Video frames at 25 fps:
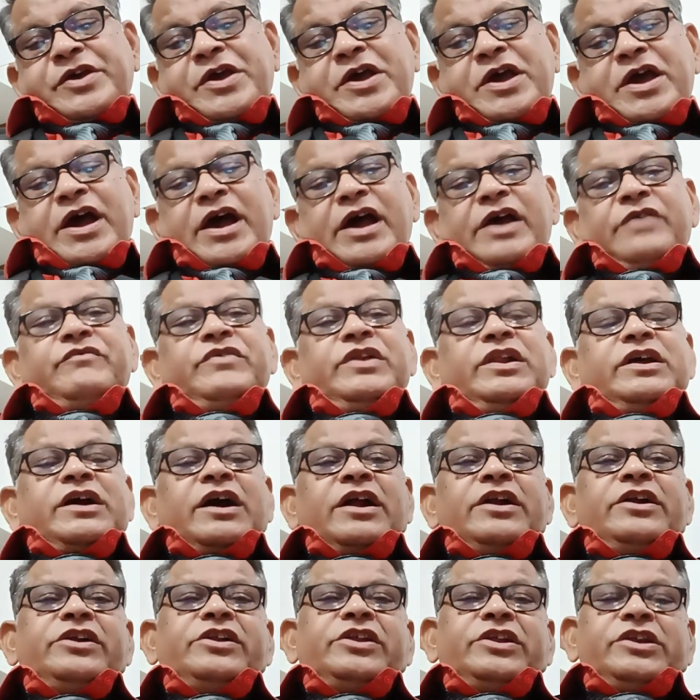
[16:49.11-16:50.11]
I will
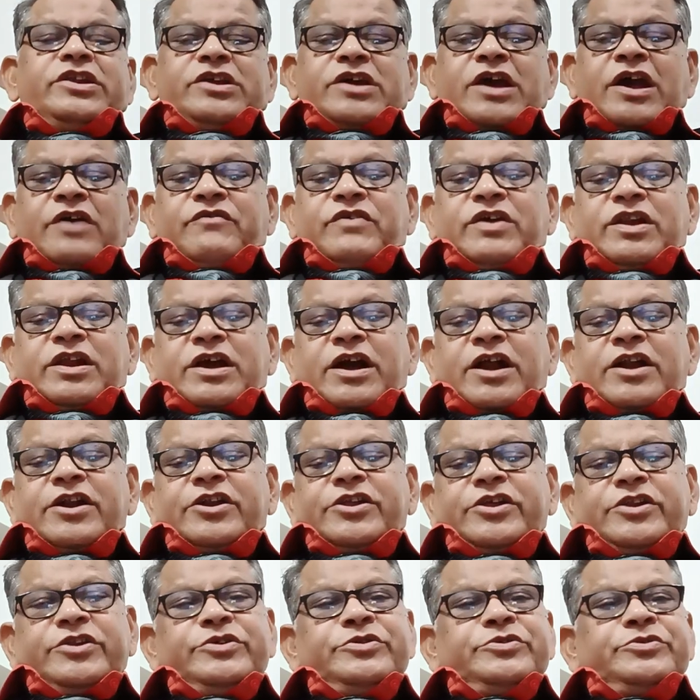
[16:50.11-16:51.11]

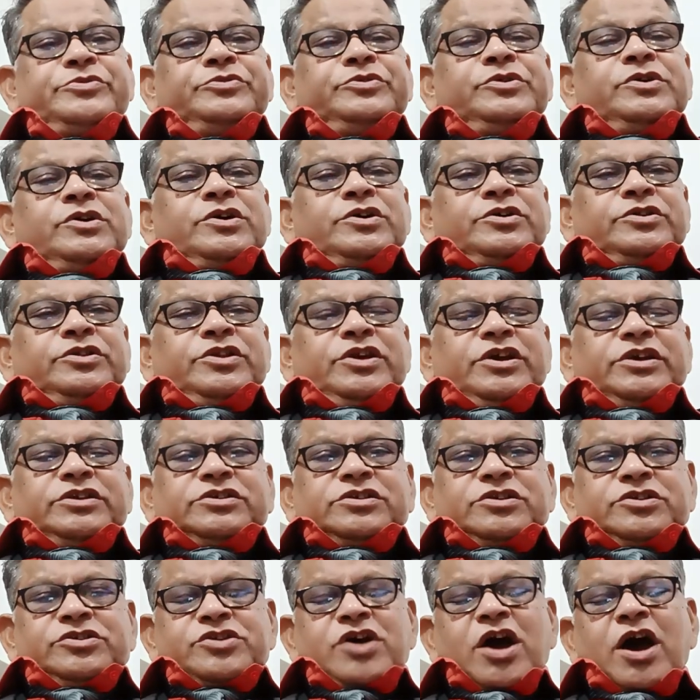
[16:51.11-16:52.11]
continue this
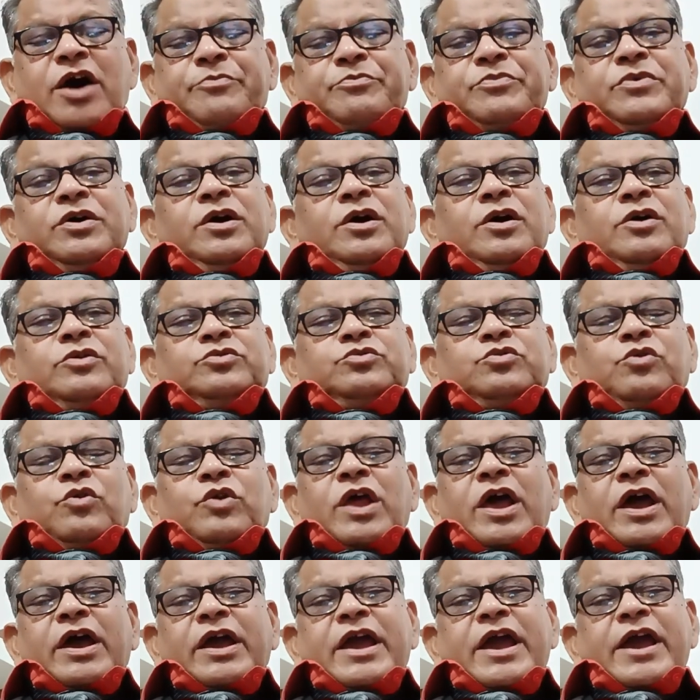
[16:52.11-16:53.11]
job so
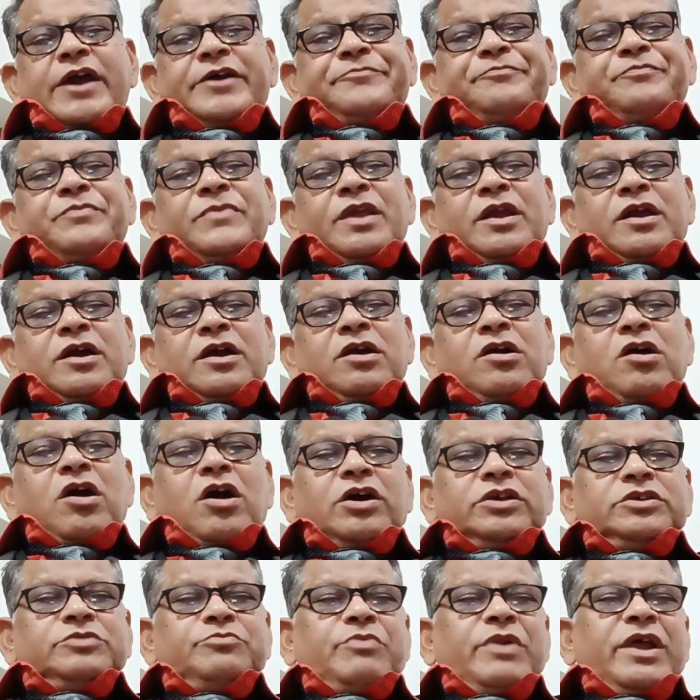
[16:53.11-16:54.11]
long as
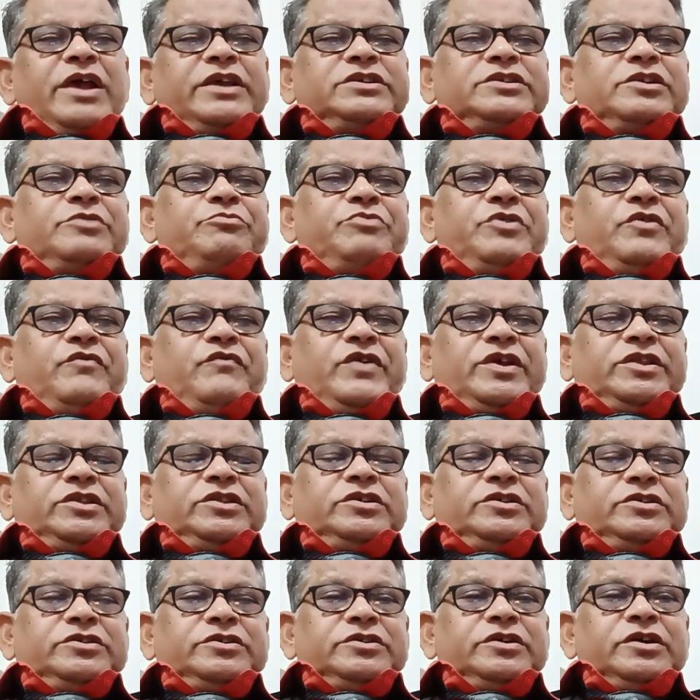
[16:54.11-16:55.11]
God blessed me
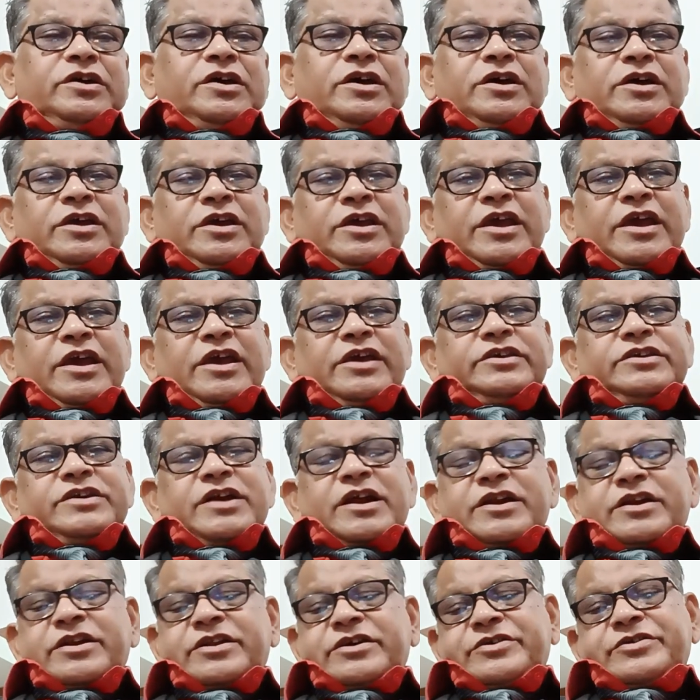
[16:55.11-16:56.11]
with age
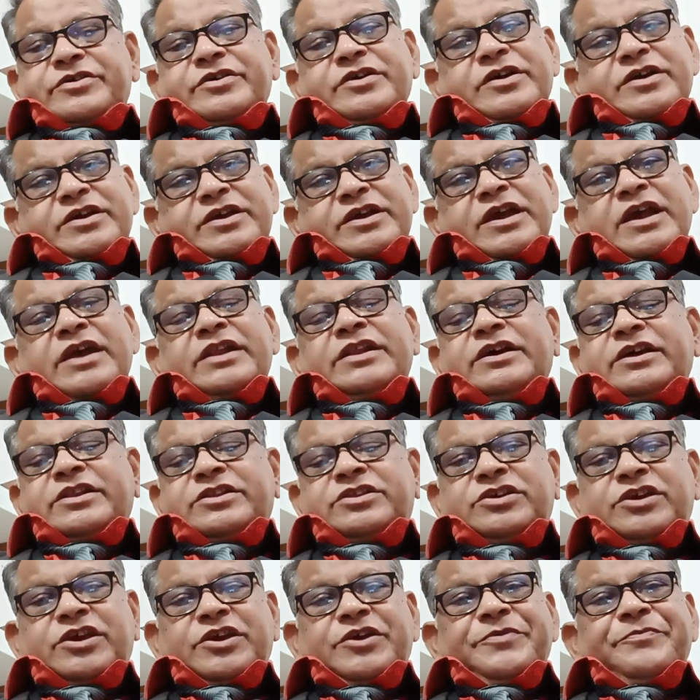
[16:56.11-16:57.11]
and
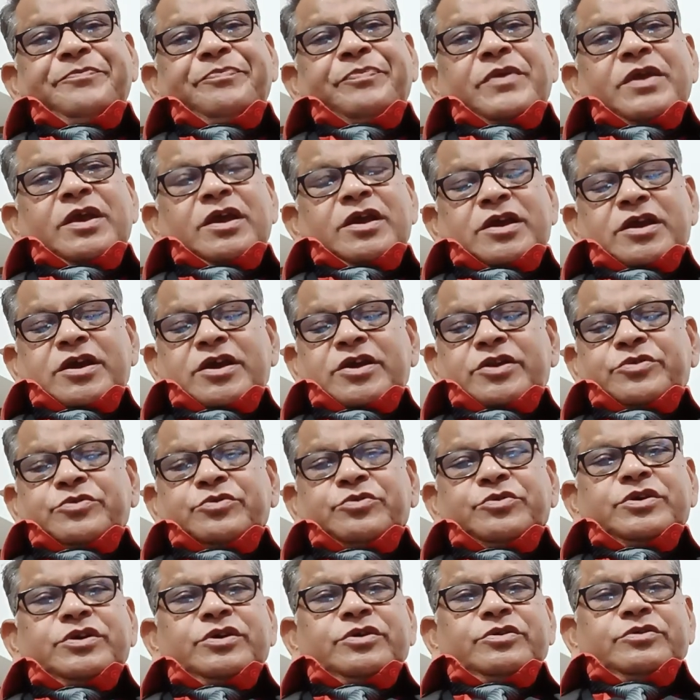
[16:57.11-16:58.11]
energy
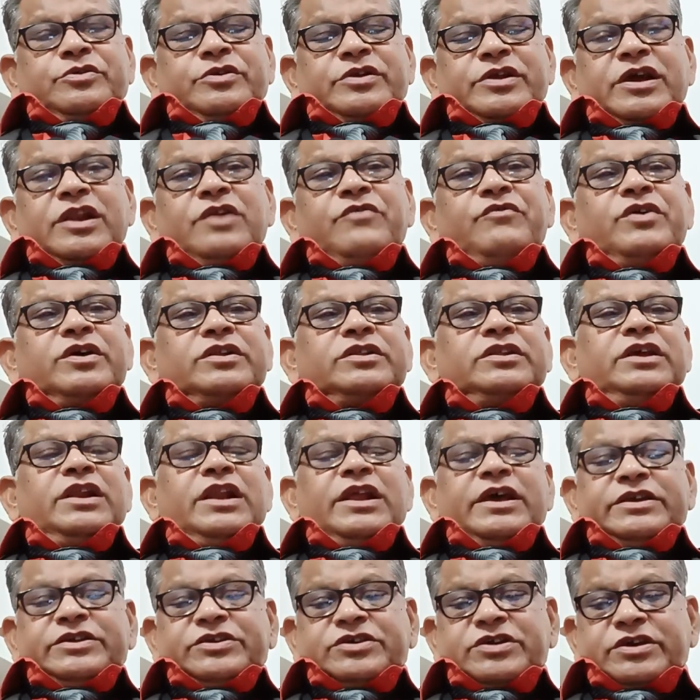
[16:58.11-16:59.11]
to deliver the
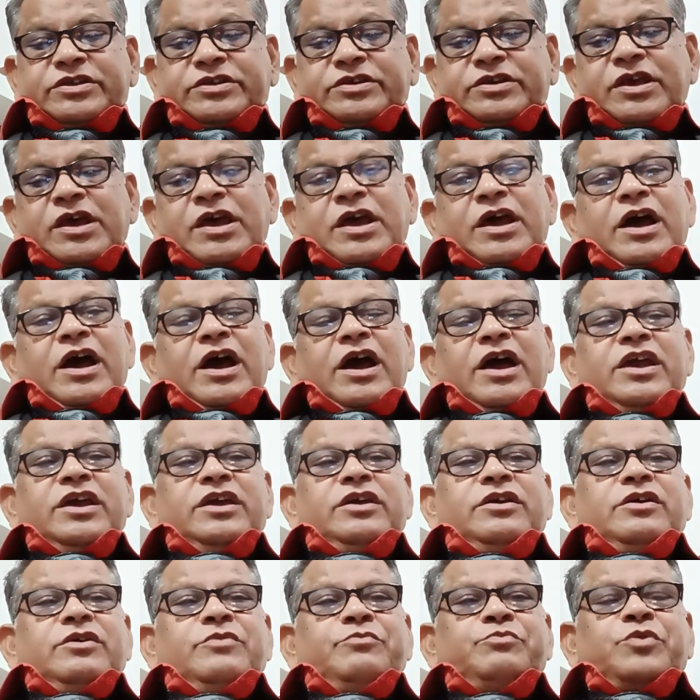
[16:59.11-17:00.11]
lectures. I
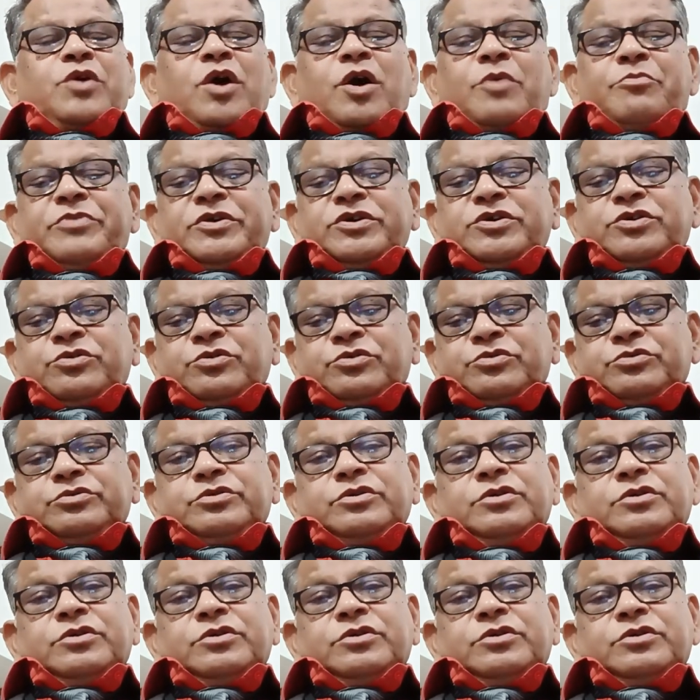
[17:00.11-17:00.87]
promise to